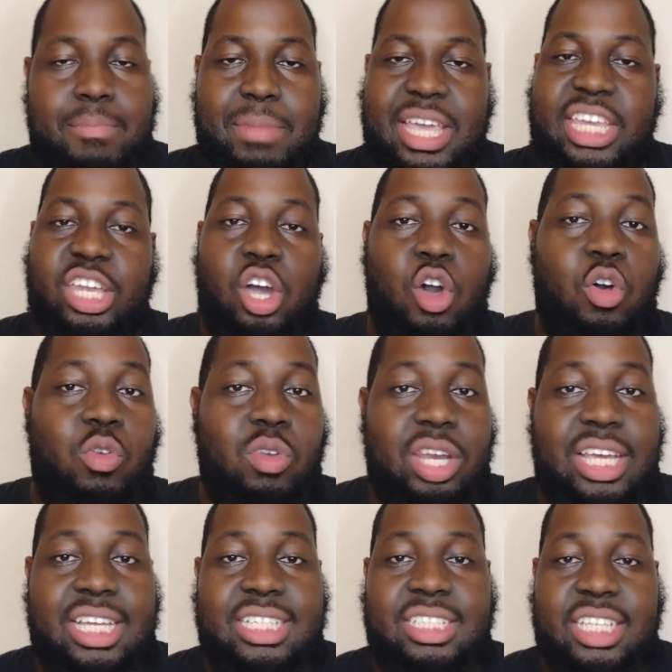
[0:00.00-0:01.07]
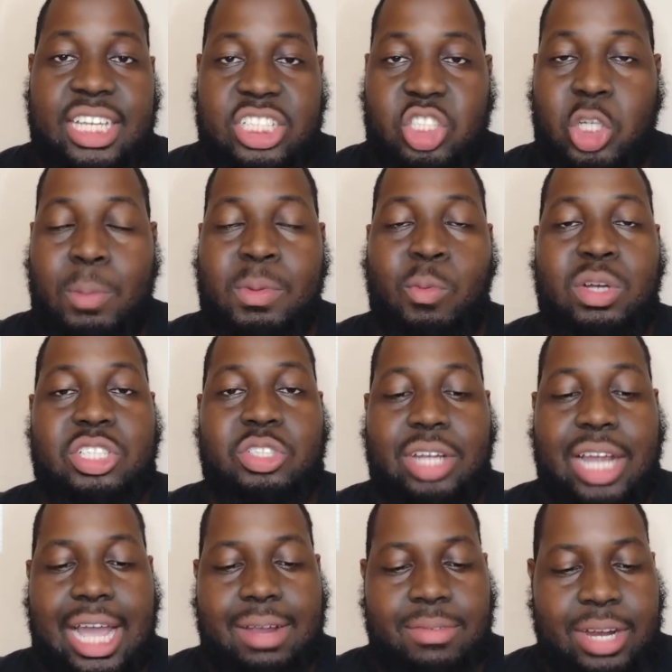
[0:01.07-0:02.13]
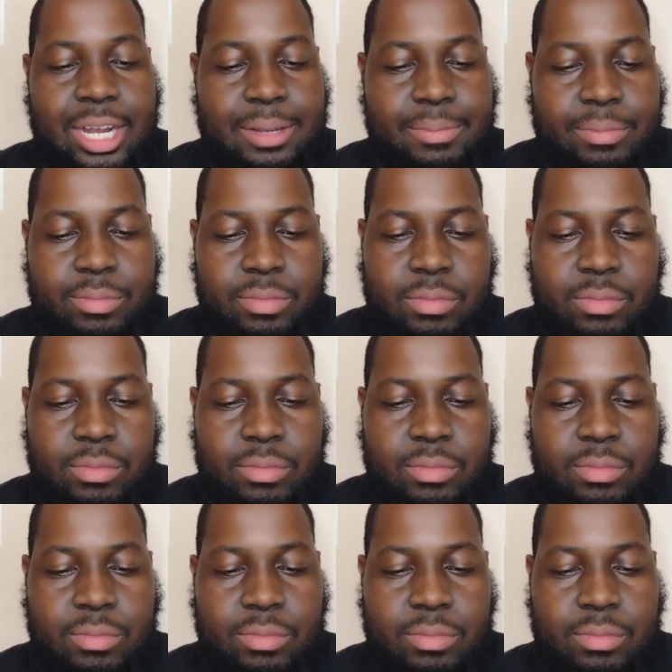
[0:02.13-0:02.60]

make your own list and show me what you got, right?